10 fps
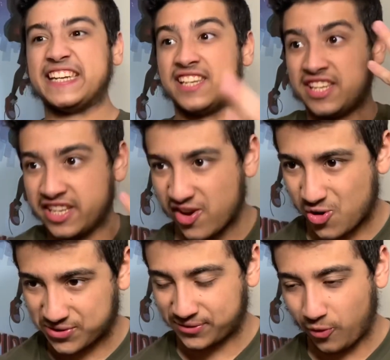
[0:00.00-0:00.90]

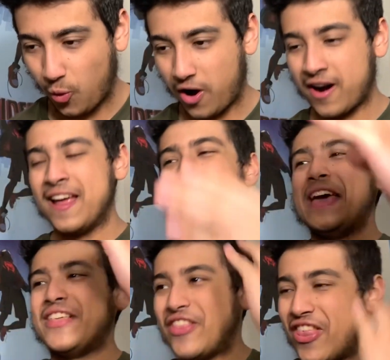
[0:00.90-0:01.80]
years for.
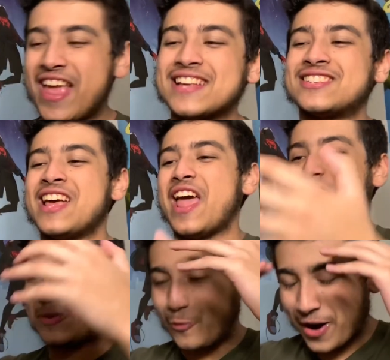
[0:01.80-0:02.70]
This
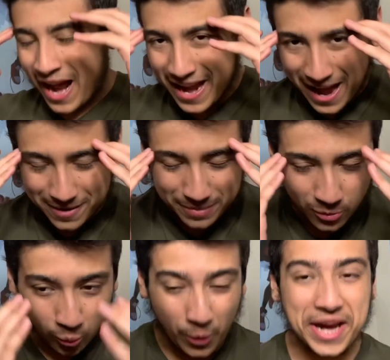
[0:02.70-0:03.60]
is what I had
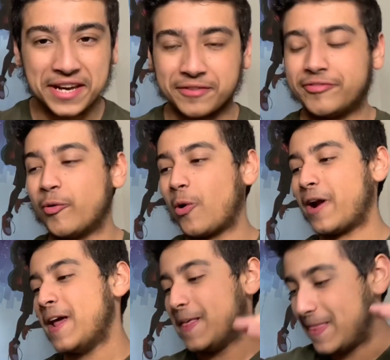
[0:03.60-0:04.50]
been waiting for.
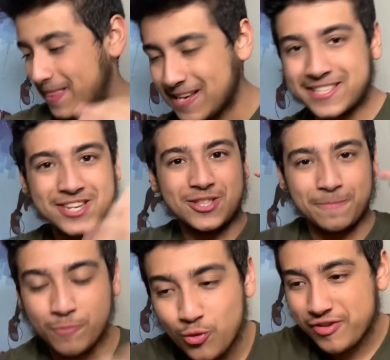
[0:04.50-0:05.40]
This is the
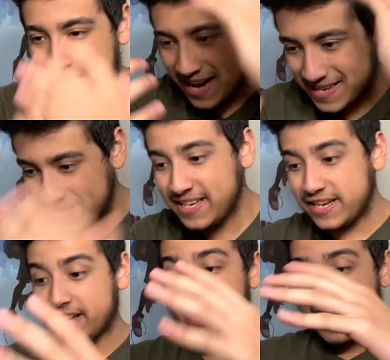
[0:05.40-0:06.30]
movie I
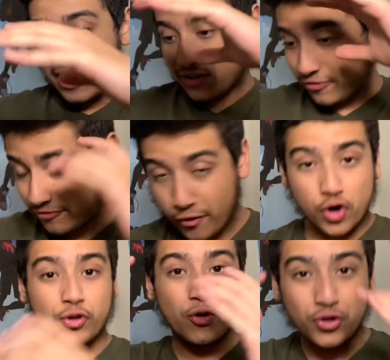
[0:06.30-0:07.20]
needed to
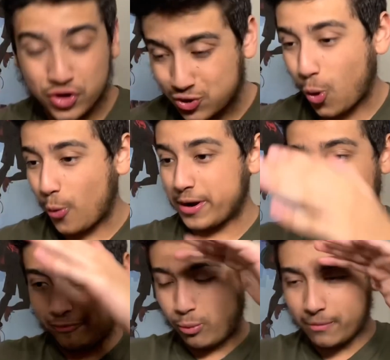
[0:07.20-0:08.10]
further the story
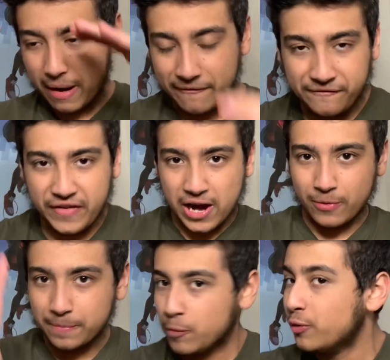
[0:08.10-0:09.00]
of one of my favorite
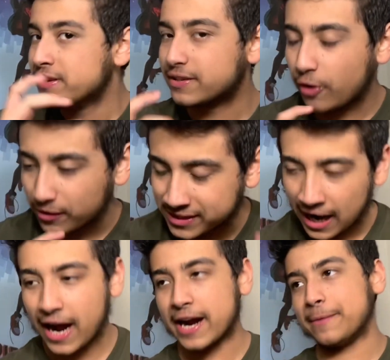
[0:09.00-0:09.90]
movies of all time.